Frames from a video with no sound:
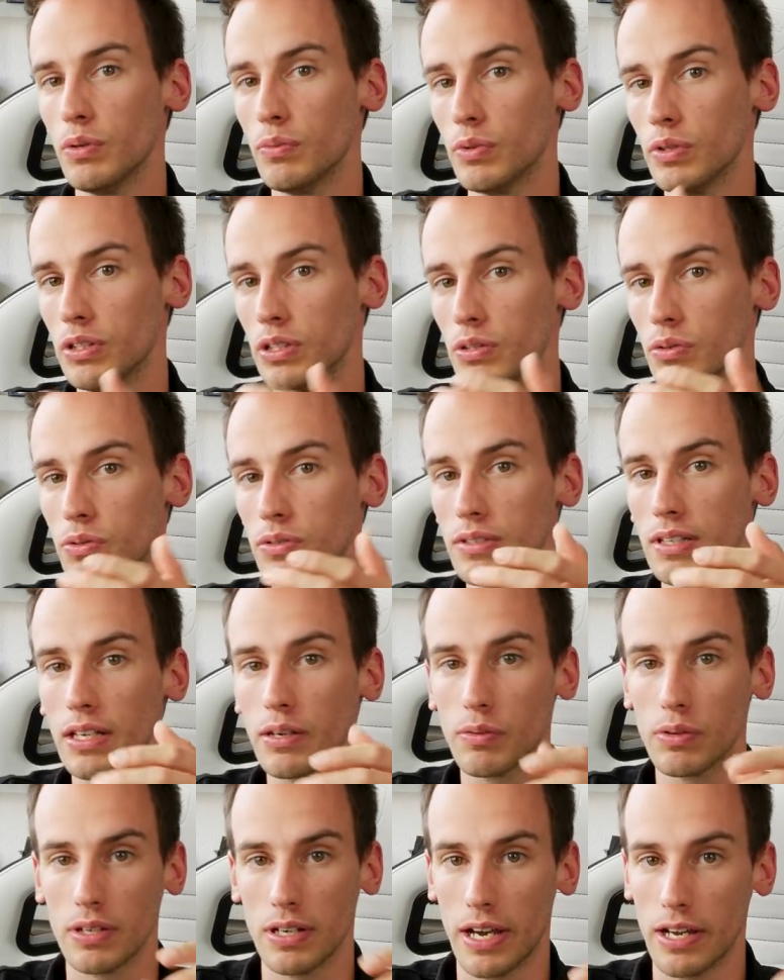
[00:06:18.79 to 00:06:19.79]
would use
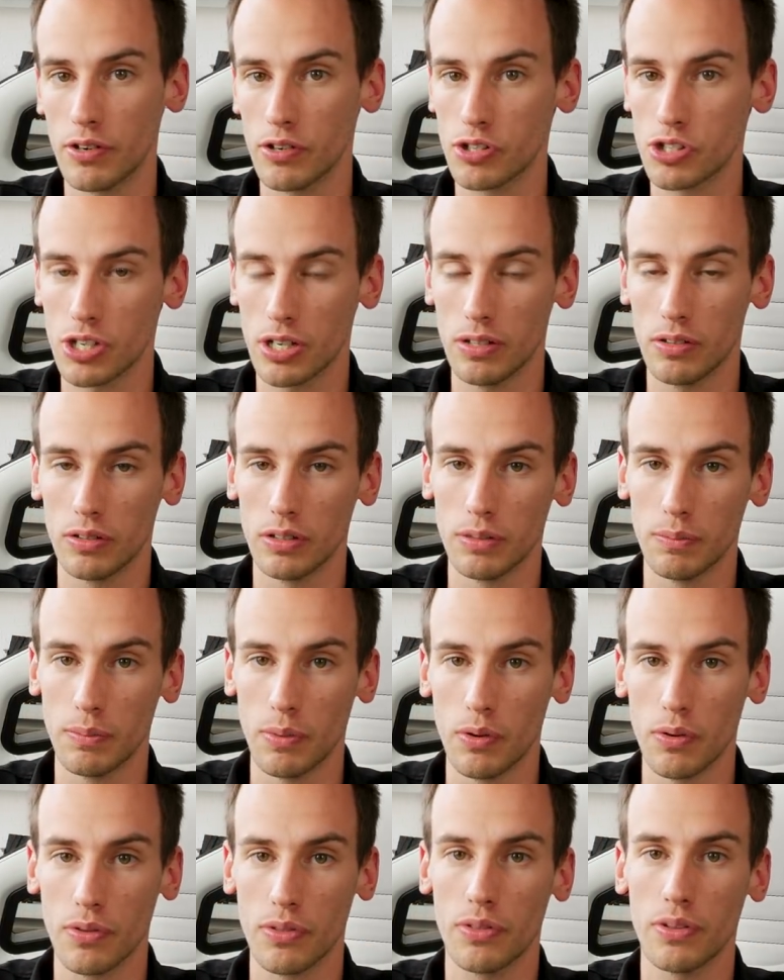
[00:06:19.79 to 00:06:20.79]
liquid nitrogen on the
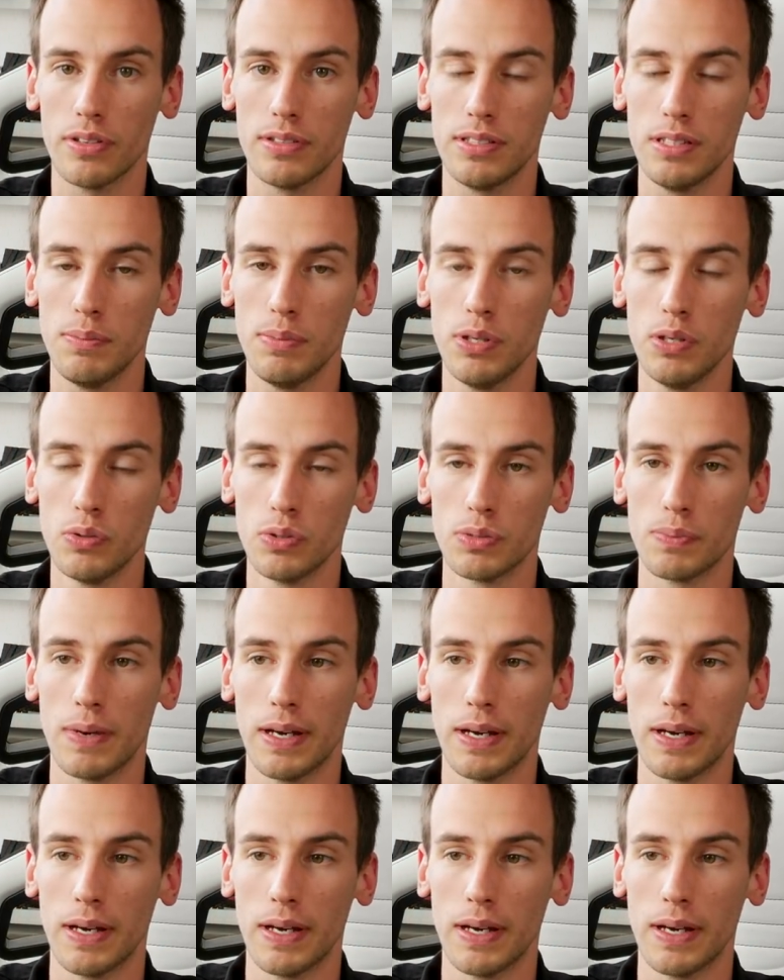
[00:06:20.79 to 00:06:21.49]
both CPUs,